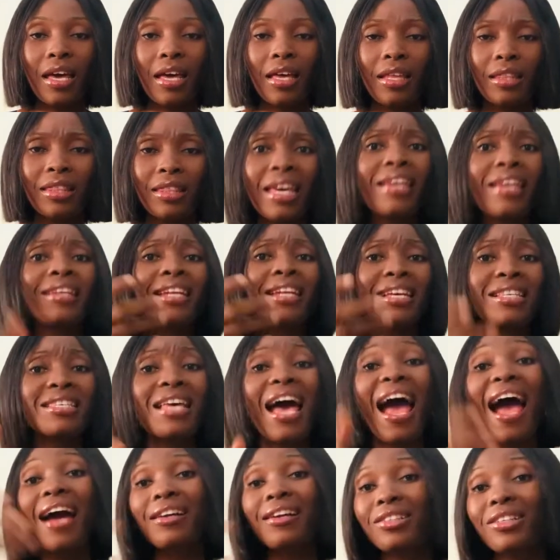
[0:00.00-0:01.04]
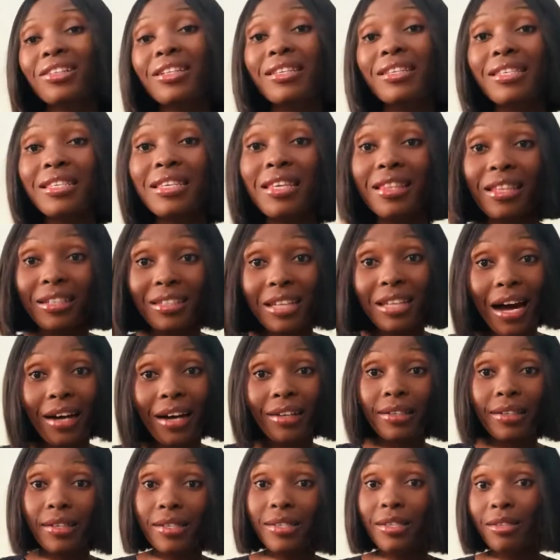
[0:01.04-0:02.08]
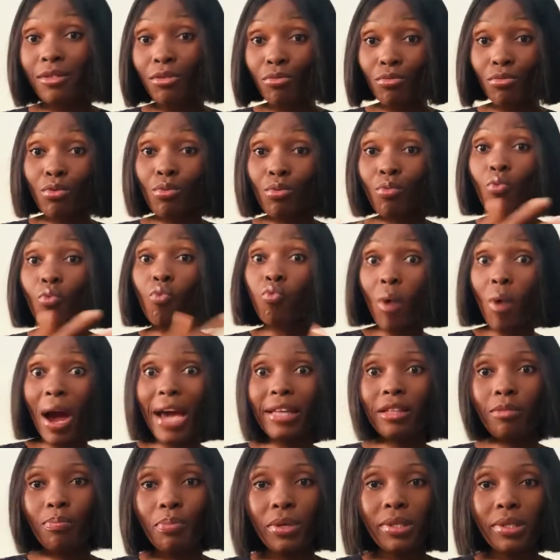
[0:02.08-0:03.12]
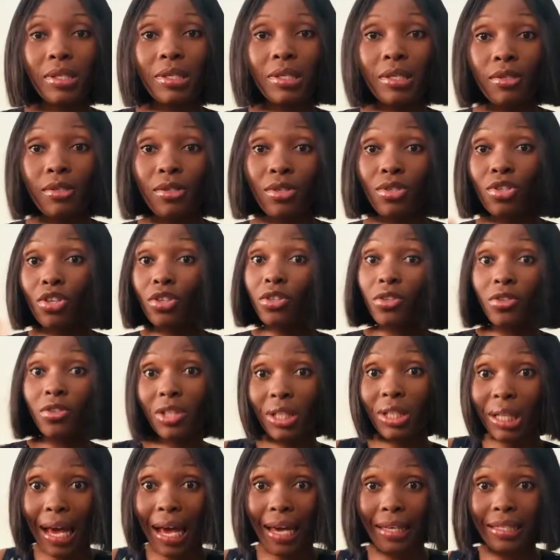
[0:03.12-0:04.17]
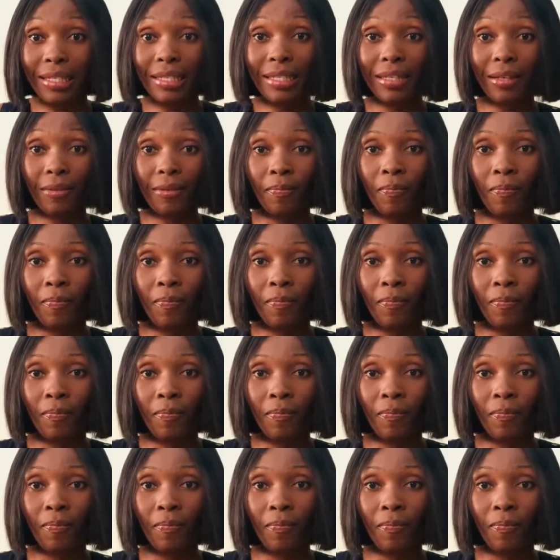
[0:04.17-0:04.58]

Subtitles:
then let's actually see the darkness in the room while the person needs to turn on the lights.